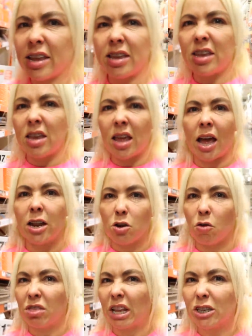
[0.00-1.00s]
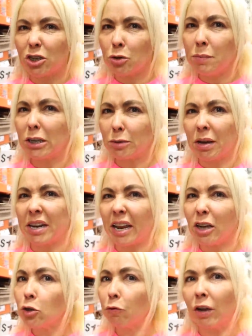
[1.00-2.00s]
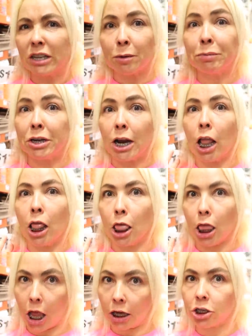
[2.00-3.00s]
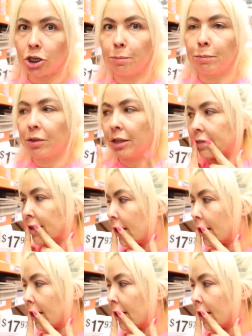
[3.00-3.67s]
Yeah, no, that's too much money. I need to find something a lot cheaper than